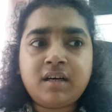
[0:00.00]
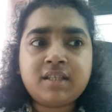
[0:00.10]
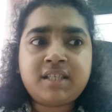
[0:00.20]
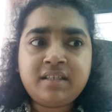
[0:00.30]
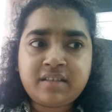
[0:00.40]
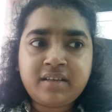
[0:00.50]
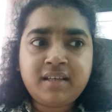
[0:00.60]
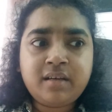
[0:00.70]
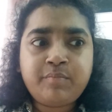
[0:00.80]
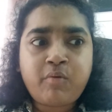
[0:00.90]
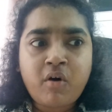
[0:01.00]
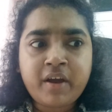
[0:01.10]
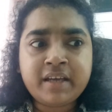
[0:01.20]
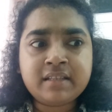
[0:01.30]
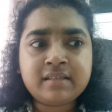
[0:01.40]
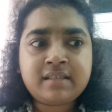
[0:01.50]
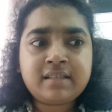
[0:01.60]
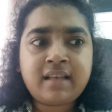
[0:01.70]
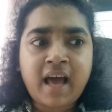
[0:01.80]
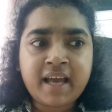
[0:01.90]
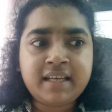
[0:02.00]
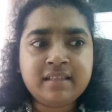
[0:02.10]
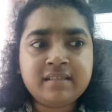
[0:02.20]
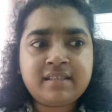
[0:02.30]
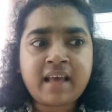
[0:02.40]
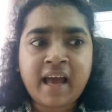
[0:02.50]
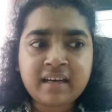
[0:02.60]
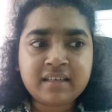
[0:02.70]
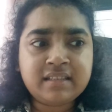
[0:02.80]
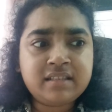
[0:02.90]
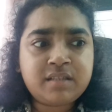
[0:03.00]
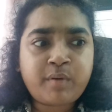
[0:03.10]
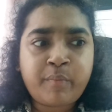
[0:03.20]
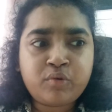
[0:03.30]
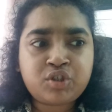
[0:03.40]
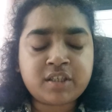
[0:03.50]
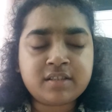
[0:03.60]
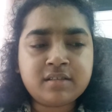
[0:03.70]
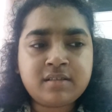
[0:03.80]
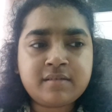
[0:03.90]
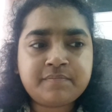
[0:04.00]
centering, points, lines, angles, proportions.